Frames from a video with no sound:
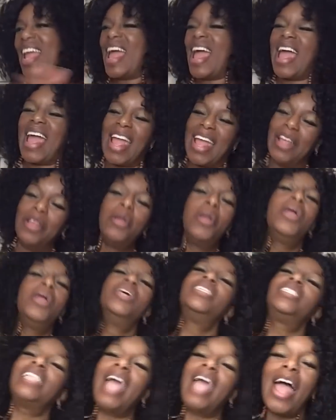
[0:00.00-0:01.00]
Hey,
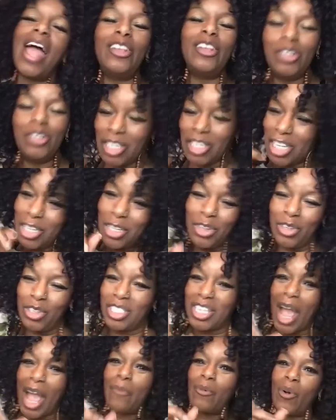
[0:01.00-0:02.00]
see, I usually
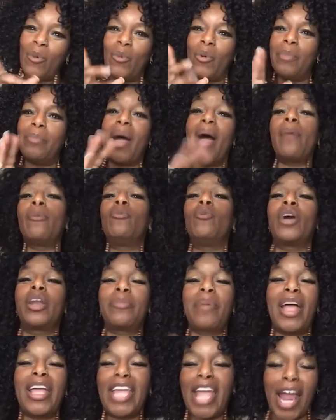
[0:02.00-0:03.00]
use that one with one
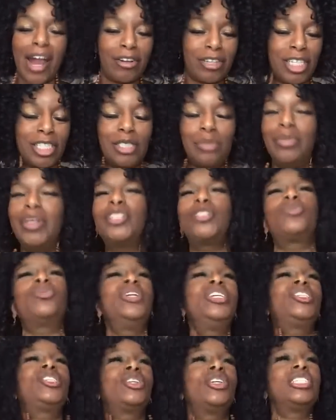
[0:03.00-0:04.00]
of my characters, Miss
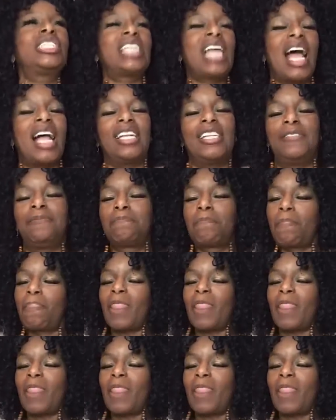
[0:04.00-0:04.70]
Sweet Show Sally.